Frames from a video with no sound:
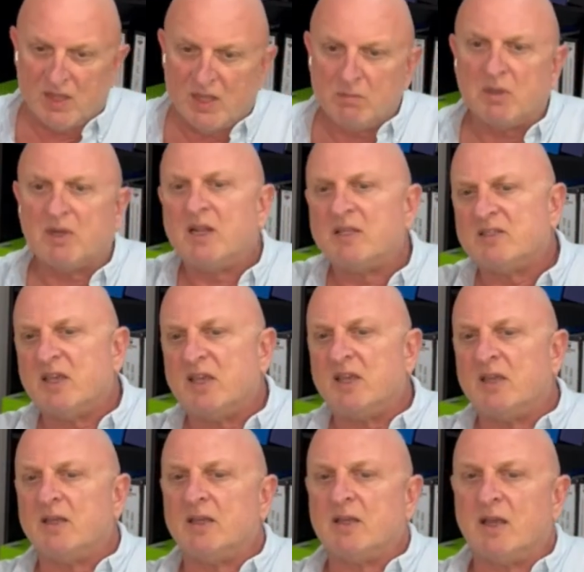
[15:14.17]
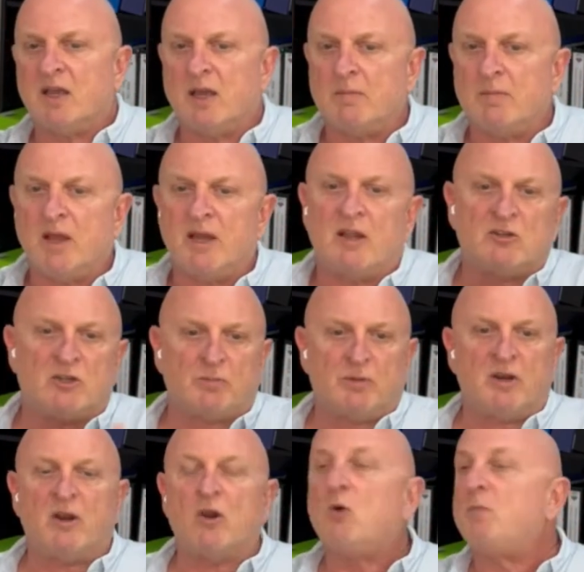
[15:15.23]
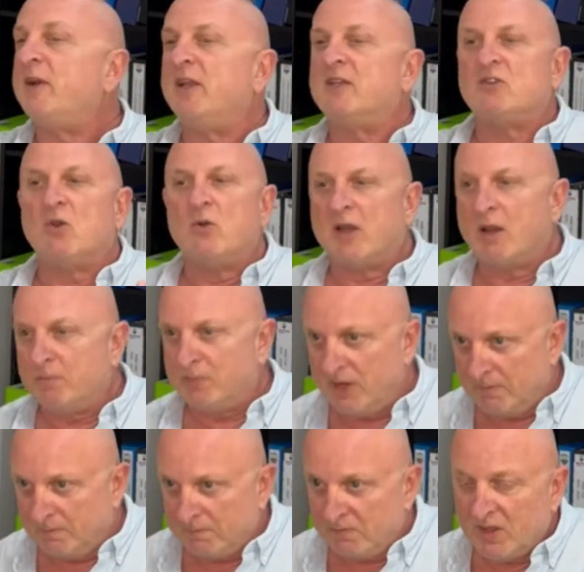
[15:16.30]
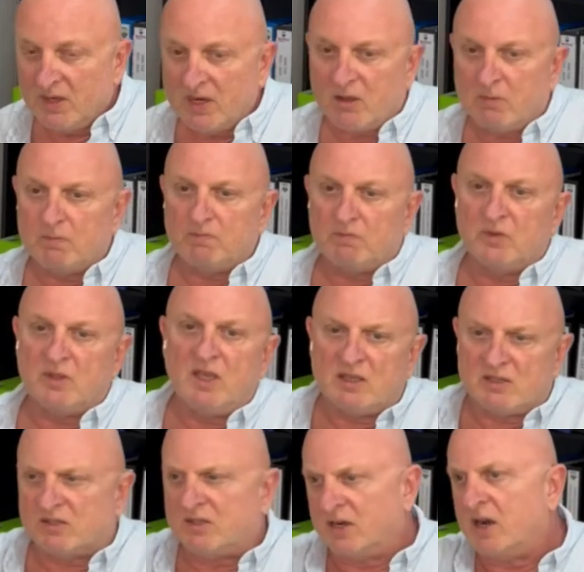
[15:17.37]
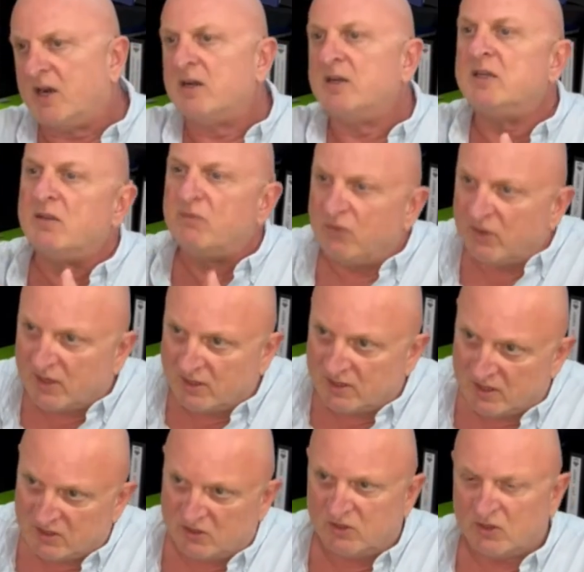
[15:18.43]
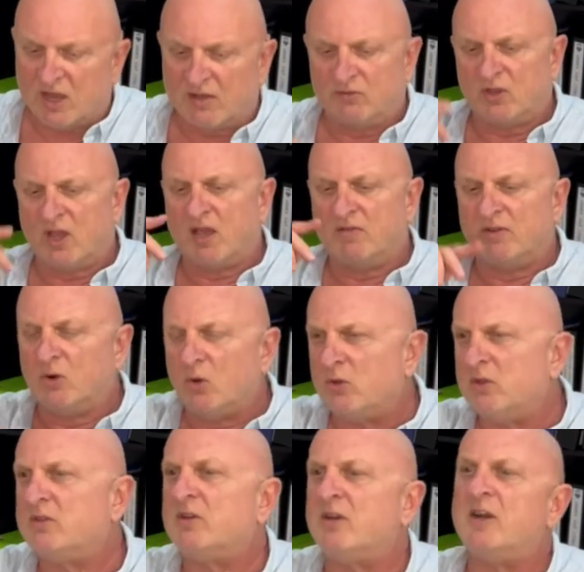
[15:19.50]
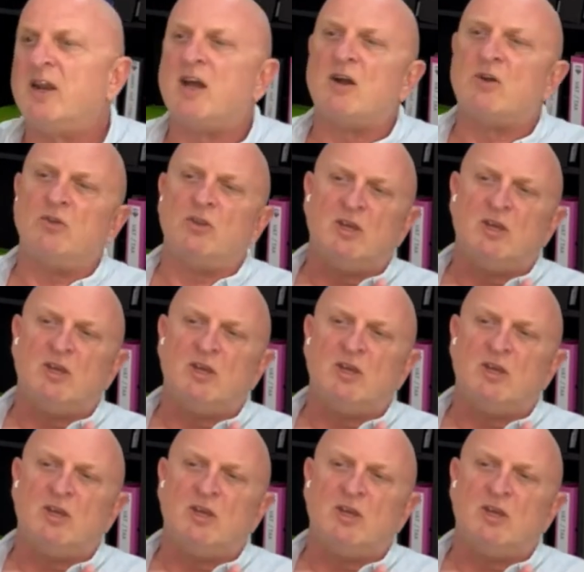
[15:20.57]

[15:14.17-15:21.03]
But let's say an entrepreneur opening his own company. Now, yes, there are difficulties. You have to have an auditor now, you